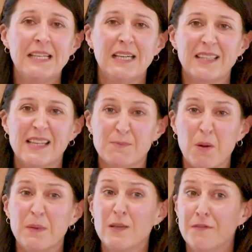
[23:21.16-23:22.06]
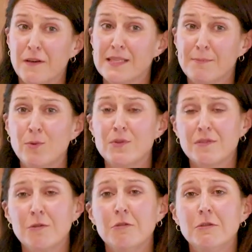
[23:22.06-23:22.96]
and that's probably your first port of
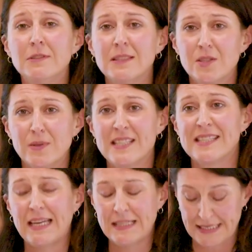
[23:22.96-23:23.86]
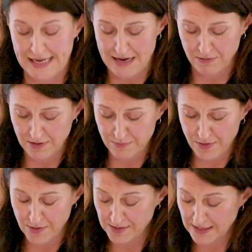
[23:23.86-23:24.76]
call to understanding how the
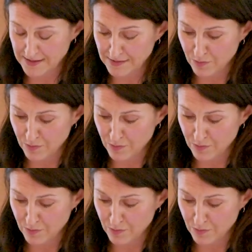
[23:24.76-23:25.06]
process